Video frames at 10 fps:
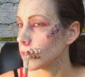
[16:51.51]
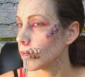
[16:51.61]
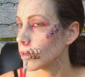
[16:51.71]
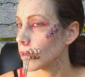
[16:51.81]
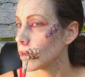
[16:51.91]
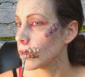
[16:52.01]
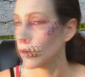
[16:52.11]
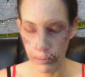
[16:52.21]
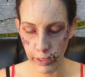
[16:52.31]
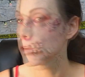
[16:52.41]
Now I'm
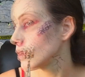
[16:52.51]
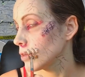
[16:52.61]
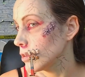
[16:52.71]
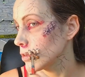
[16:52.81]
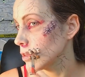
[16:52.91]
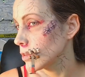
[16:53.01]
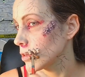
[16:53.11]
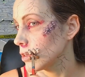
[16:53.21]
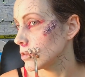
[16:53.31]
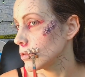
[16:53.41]
taking a
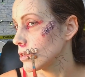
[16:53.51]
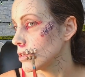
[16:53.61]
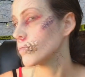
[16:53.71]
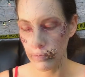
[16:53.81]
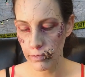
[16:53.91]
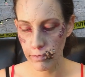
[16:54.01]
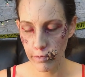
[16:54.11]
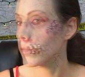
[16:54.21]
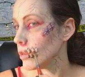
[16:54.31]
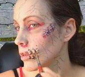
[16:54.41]
black
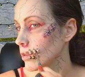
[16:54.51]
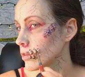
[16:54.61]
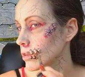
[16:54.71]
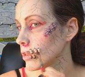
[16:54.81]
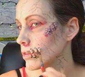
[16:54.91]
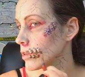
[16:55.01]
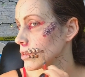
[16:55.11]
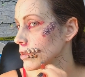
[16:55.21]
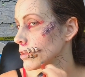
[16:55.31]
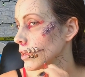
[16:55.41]
eyeshadow and
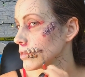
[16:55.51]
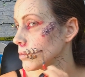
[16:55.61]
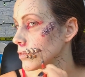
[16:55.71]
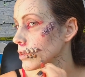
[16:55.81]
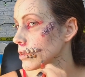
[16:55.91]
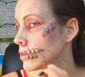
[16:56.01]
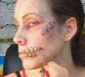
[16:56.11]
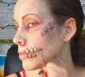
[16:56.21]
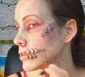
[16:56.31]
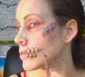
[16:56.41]
I'm giving the
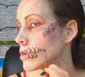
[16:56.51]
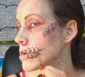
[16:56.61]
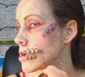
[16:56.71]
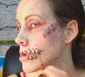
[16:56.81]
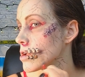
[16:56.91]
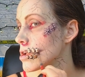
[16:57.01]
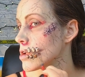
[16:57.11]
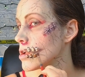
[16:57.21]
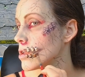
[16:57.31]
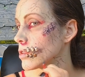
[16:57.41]
illusion of
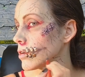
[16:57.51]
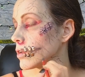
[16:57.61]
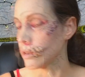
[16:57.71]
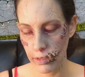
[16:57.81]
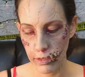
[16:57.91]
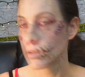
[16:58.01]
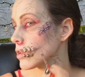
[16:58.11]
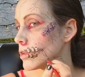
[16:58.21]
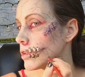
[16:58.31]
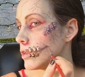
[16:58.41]
there
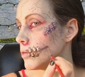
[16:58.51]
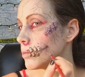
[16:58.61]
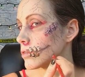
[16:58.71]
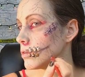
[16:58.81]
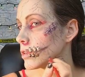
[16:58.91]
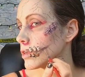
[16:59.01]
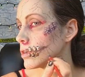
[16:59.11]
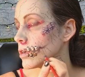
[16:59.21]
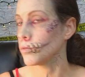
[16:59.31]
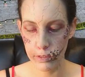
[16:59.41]
being a
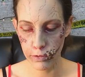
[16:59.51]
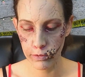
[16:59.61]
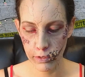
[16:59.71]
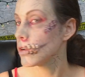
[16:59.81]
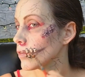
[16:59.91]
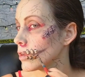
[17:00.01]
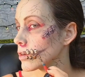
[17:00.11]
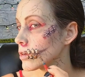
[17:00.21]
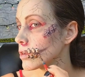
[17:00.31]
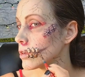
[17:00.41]
hollow
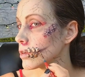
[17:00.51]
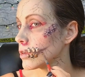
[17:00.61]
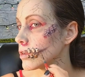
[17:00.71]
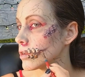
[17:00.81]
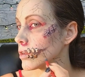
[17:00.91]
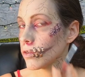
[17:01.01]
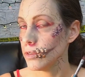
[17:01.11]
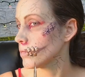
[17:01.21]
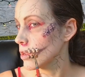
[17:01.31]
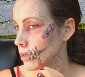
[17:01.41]
slice
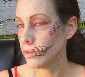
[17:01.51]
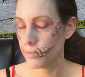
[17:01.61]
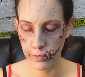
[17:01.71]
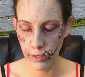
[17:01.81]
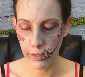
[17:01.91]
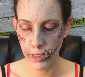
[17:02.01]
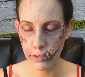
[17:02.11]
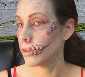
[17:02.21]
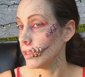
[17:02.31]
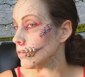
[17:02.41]
part of
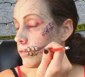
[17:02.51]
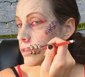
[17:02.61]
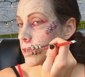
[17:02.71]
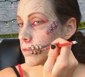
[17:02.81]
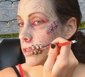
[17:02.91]
my cheek.